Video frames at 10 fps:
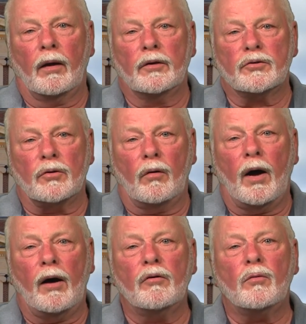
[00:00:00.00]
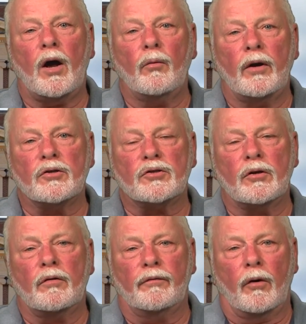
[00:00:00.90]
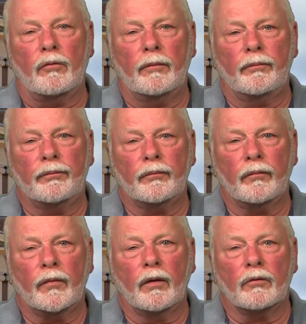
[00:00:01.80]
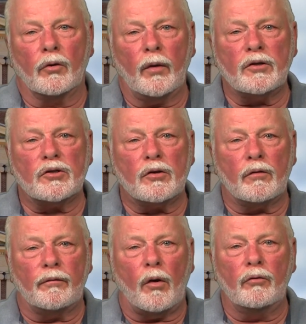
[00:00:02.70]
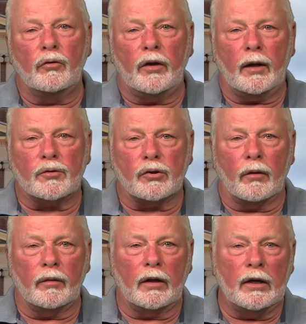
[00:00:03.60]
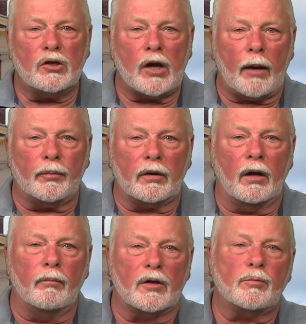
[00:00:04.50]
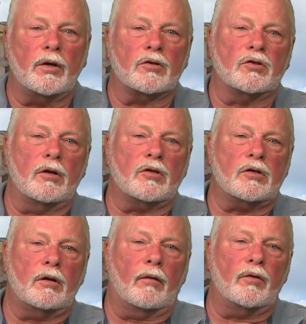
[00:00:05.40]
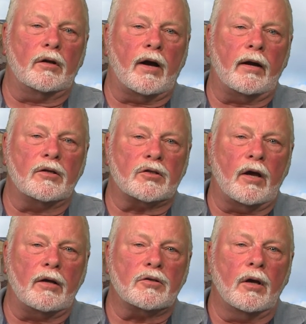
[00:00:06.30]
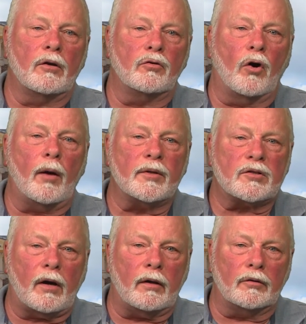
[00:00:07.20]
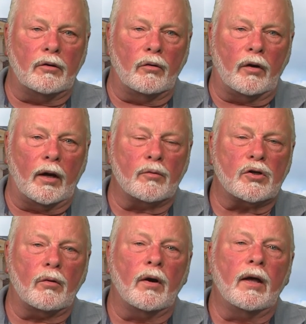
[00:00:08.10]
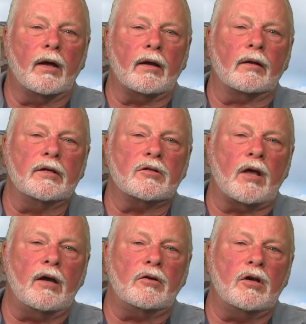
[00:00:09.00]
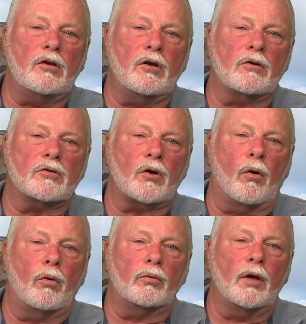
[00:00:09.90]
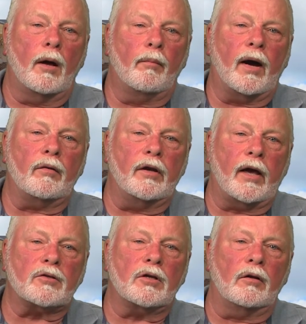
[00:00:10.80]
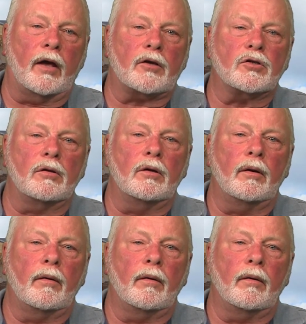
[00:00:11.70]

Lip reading: So how do I register to vote? To register to vote in New Hampshire, each applicant must be a citizen of the United States, domiciled in New Hampshire, and at least 18 years old by the next election.